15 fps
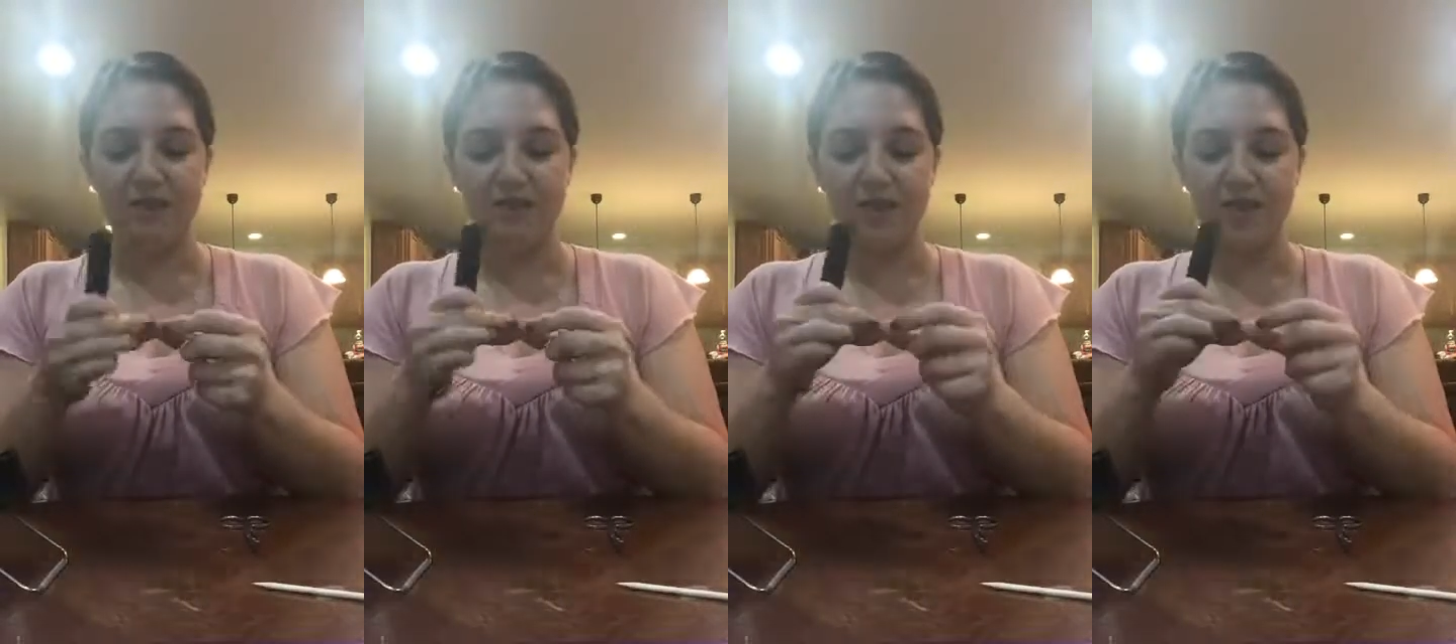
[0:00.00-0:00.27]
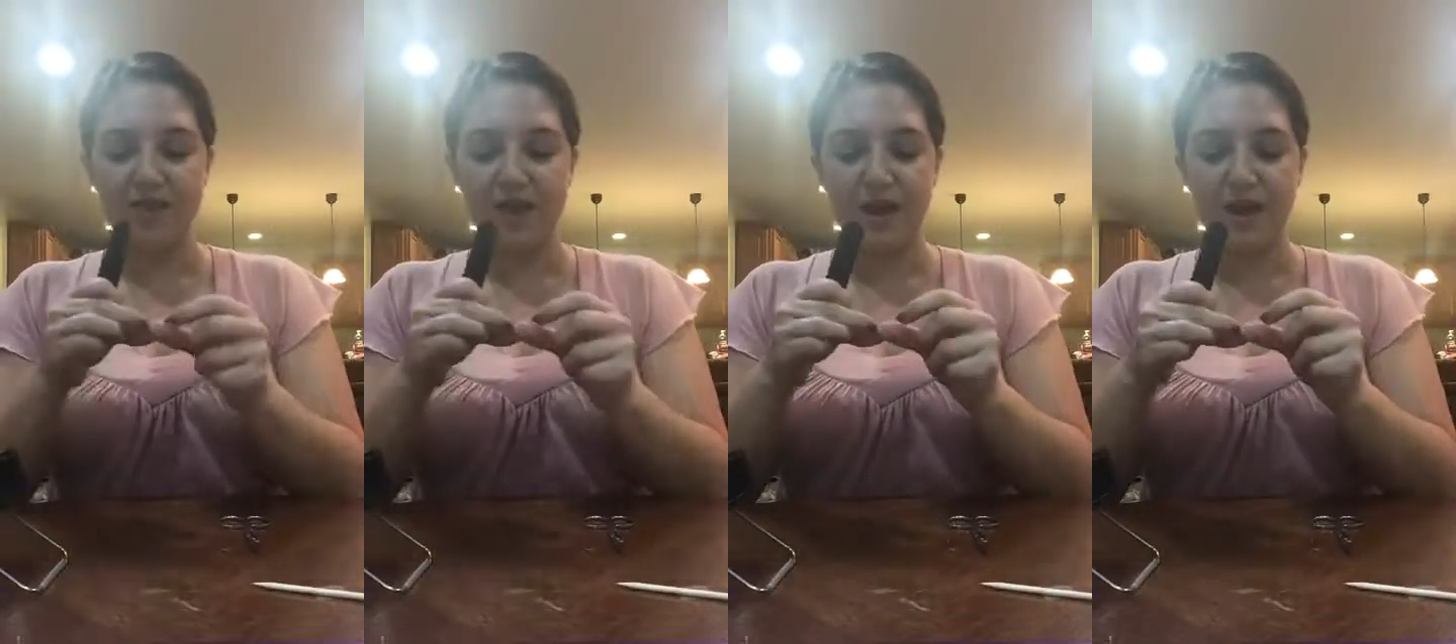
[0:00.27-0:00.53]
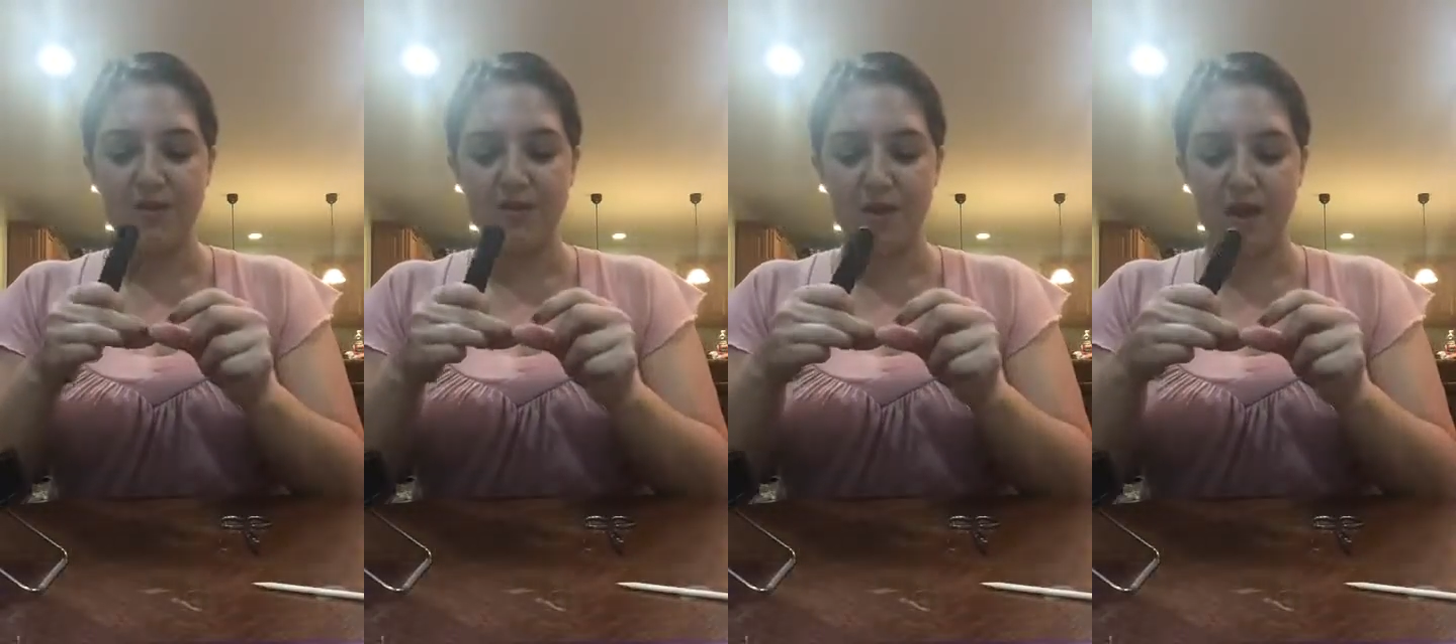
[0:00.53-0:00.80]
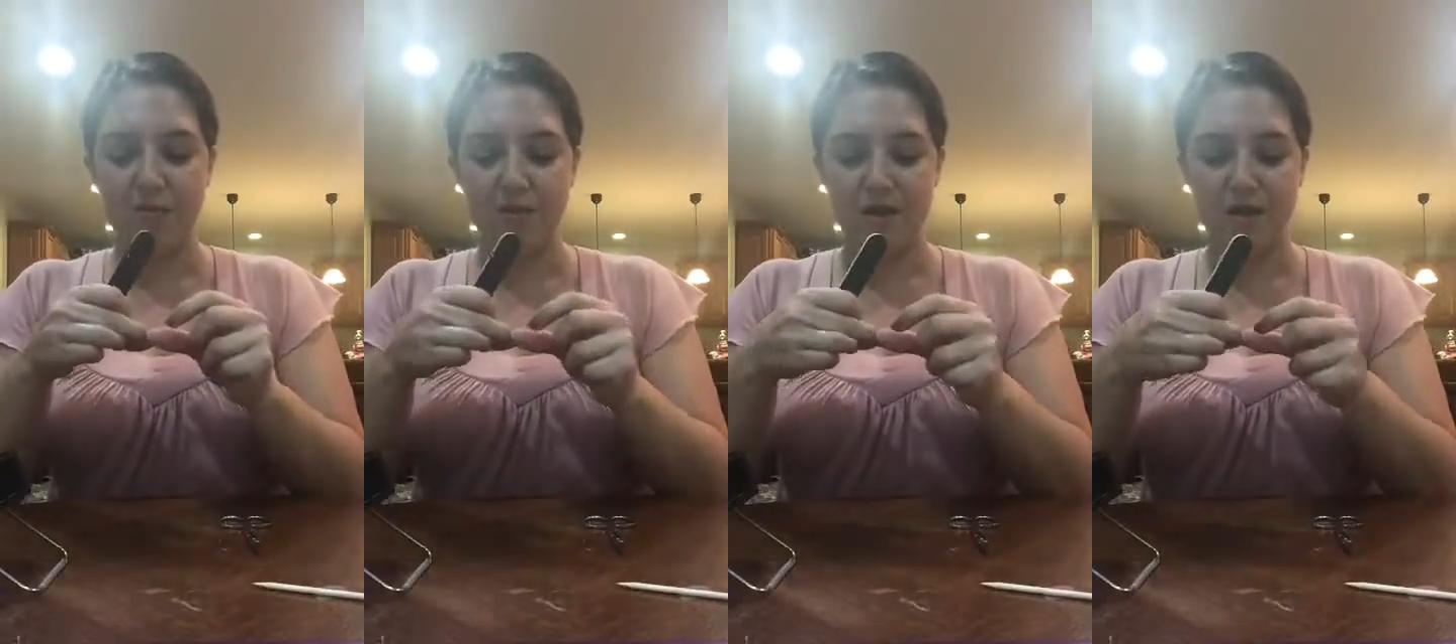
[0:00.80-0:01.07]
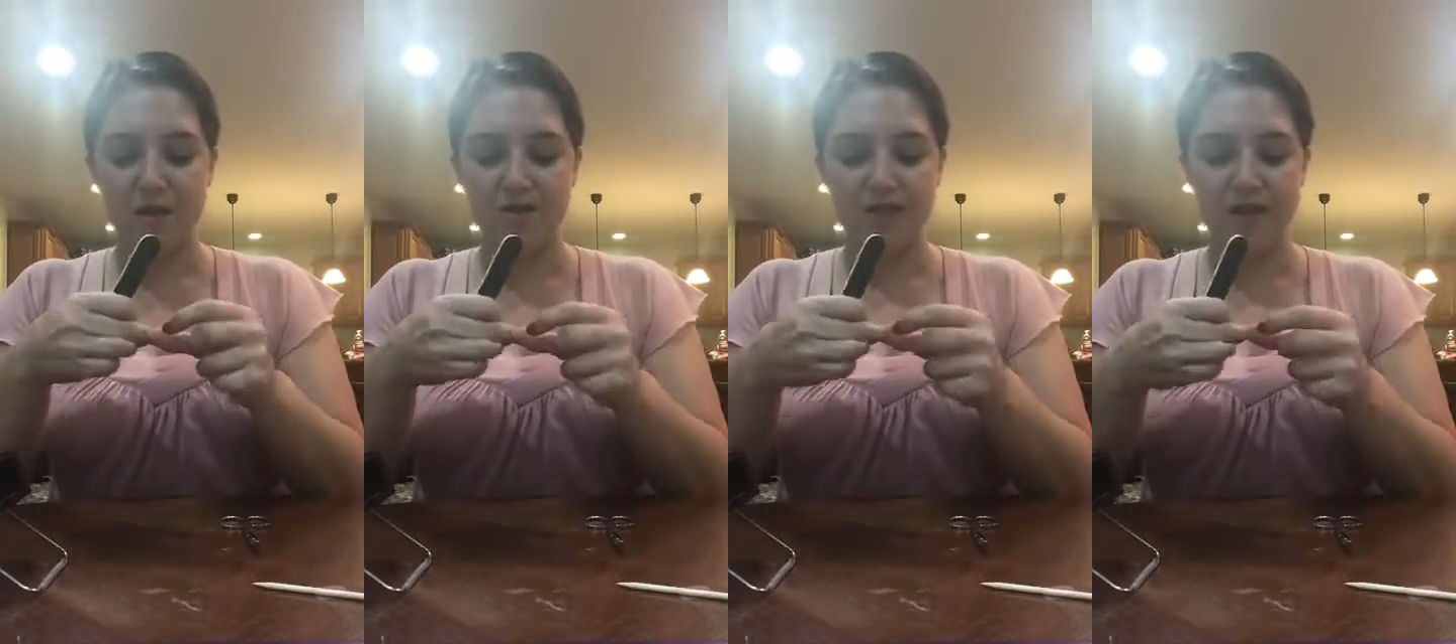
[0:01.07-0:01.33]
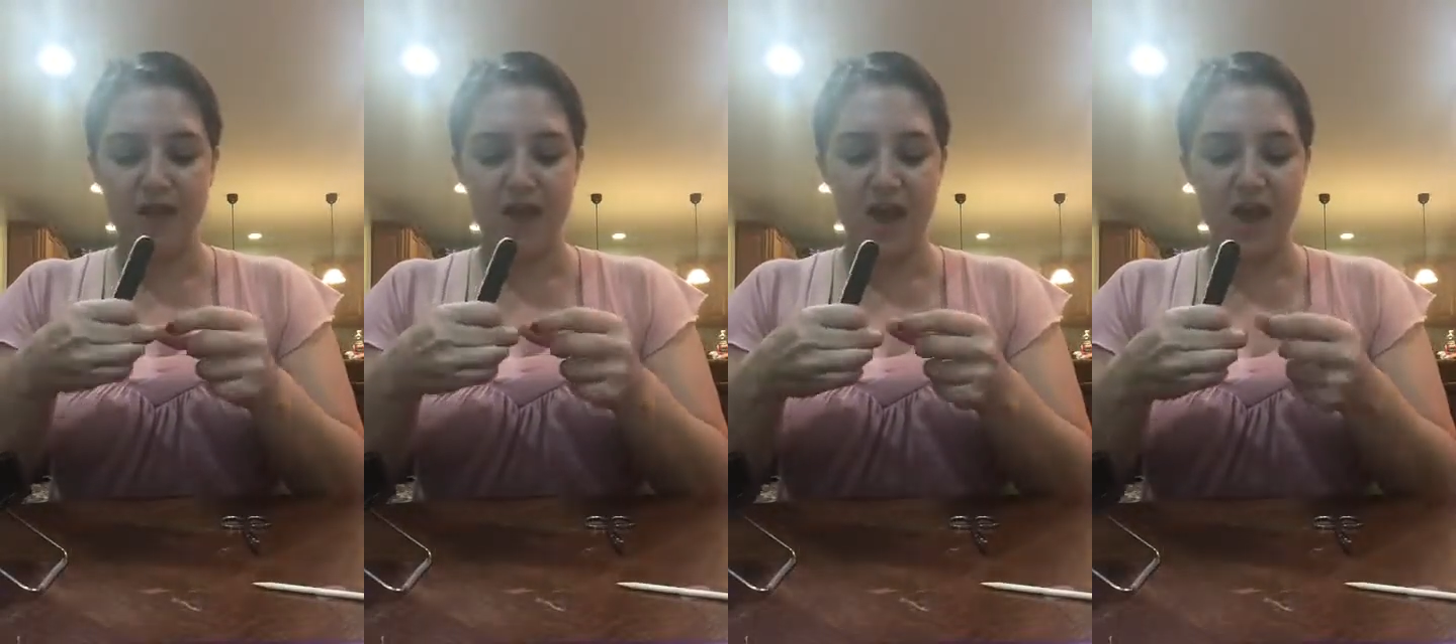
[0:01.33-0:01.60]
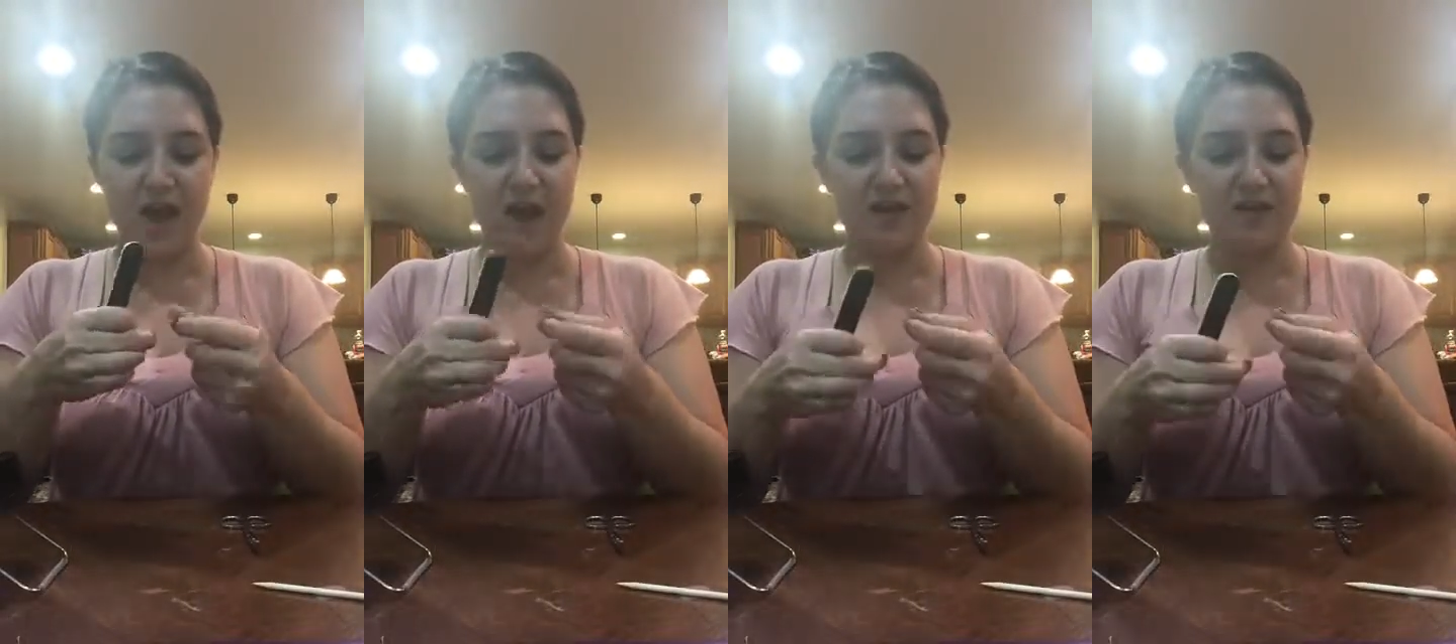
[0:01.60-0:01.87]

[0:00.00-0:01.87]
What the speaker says: so I thought I'd pop on and say hi